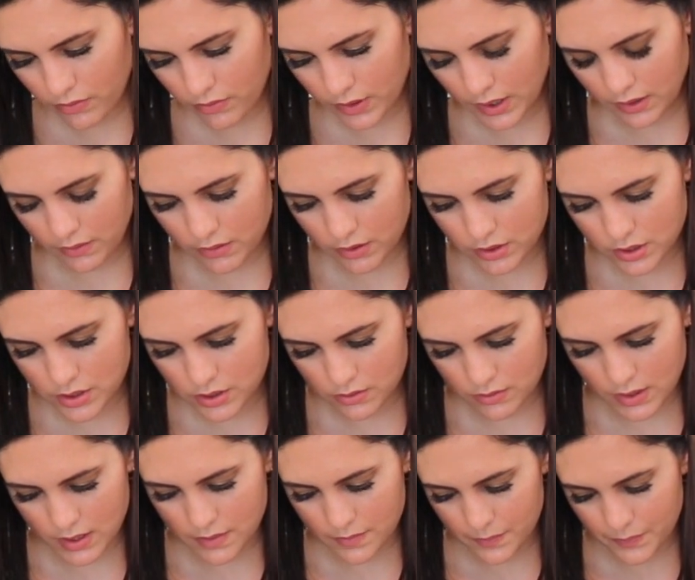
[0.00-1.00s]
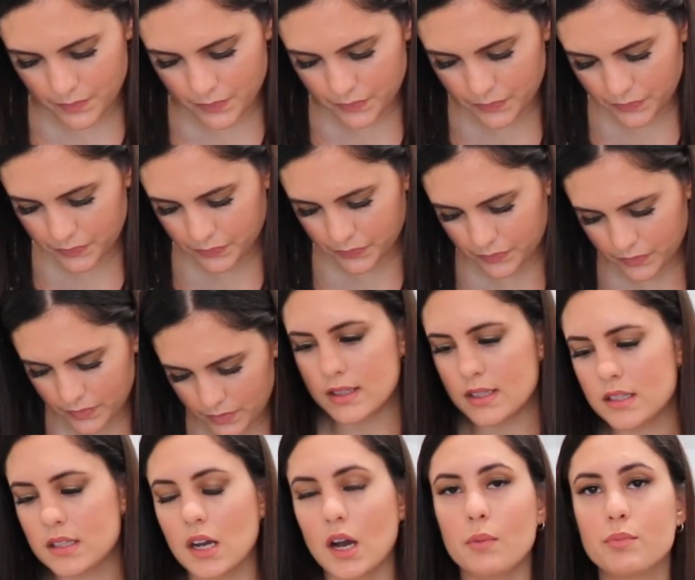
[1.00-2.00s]
flavor to it. This
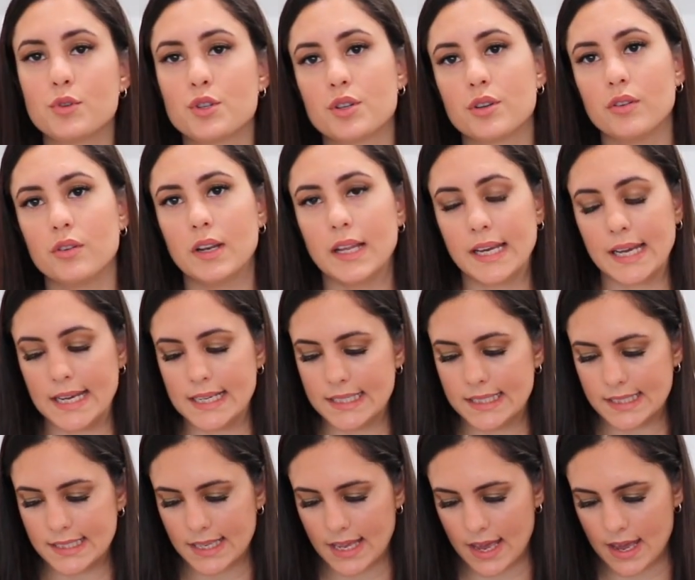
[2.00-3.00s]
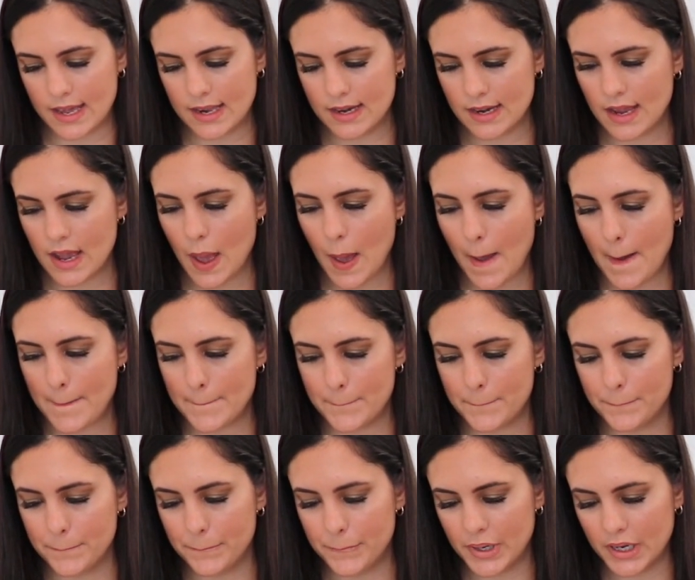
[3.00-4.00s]
is optional, like I said,
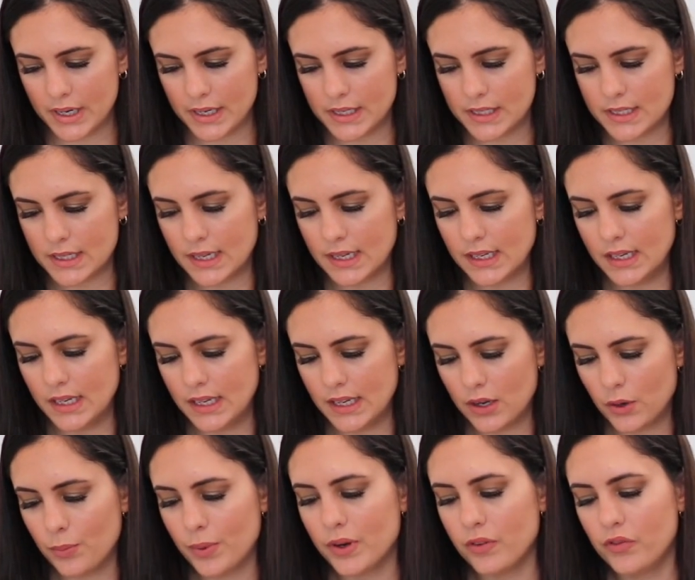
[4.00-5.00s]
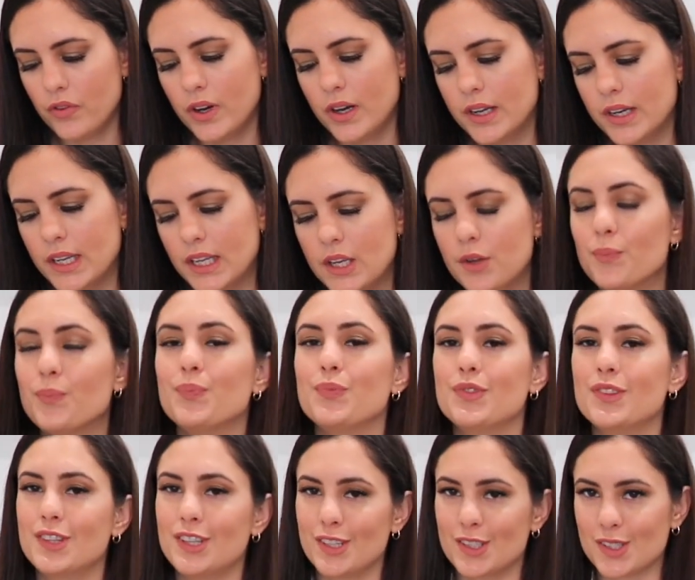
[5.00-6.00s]
but a little bit of honey
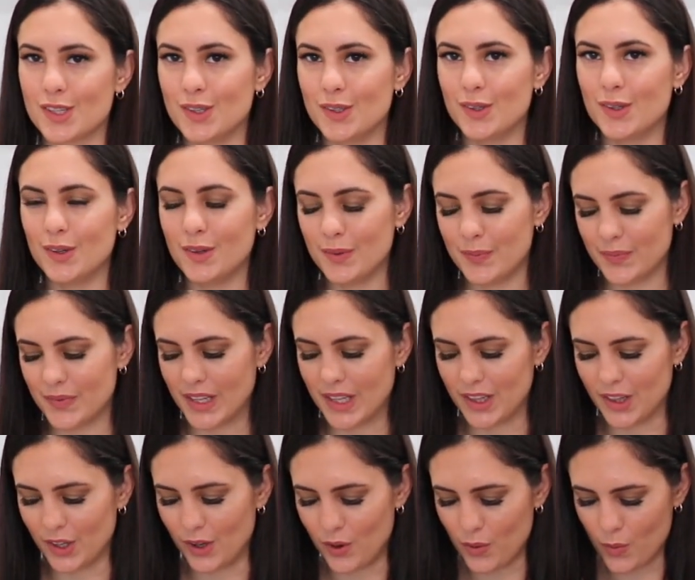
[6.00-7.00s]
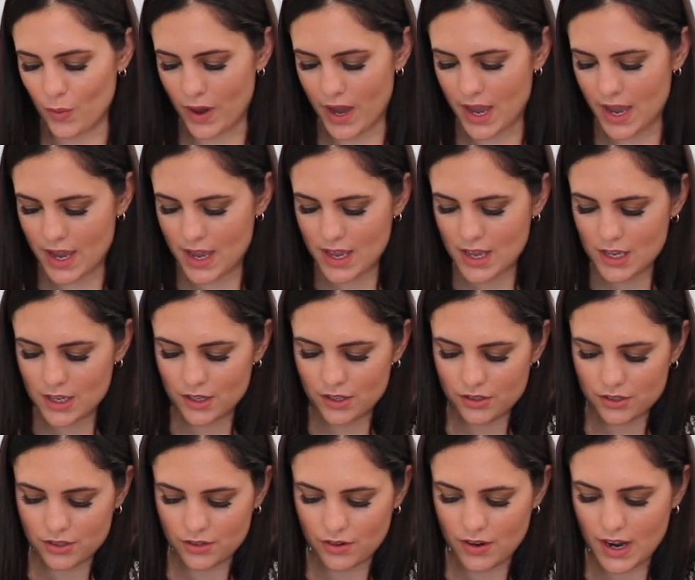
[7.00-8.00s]
does go a long way.
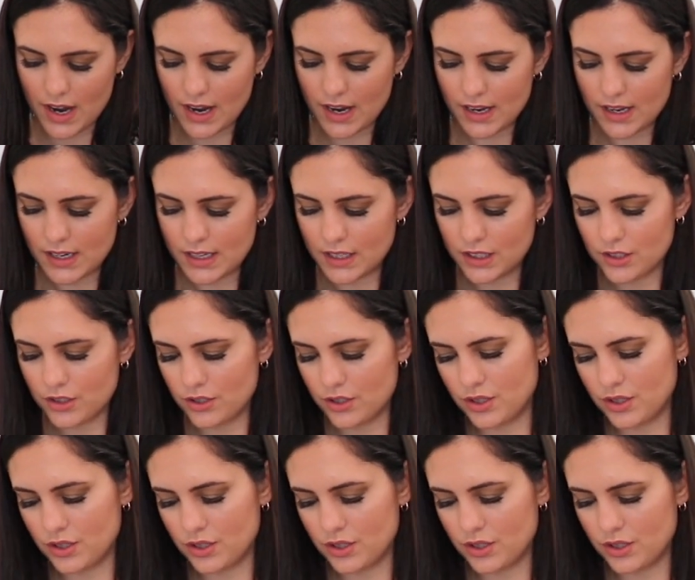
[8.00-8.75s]
So I like to